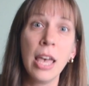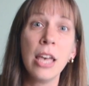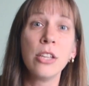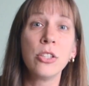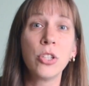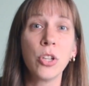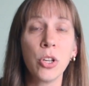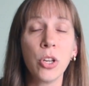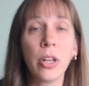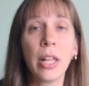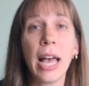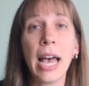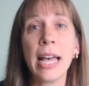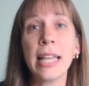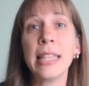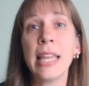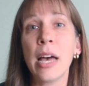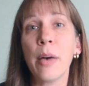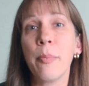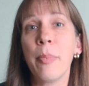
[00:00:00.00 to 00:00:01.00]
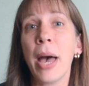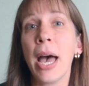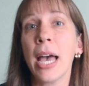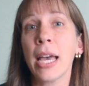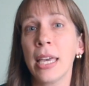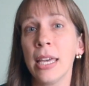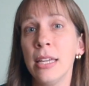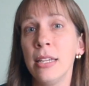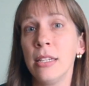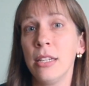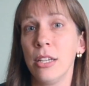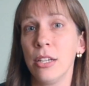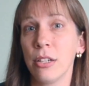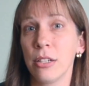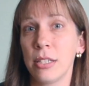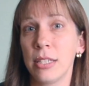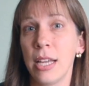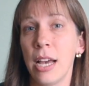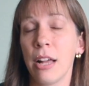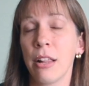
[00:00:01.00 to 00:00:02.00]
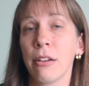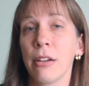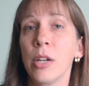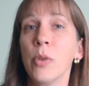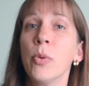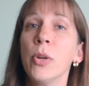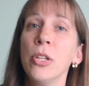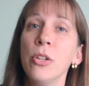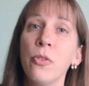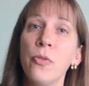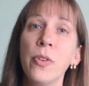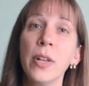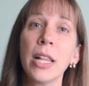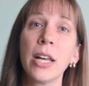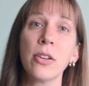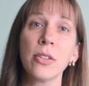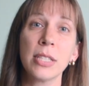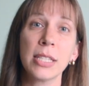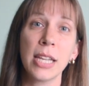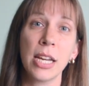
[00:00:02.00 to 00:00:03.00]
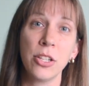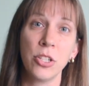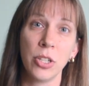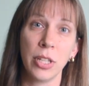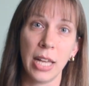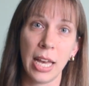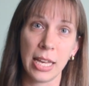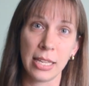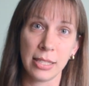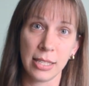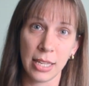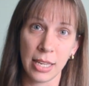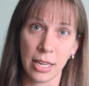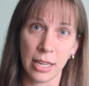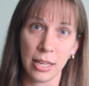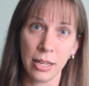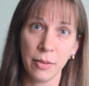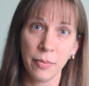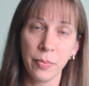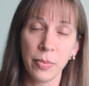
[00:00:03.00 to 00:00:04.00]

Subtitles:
So you'll add that back into your salary when you fill out Schedule SE.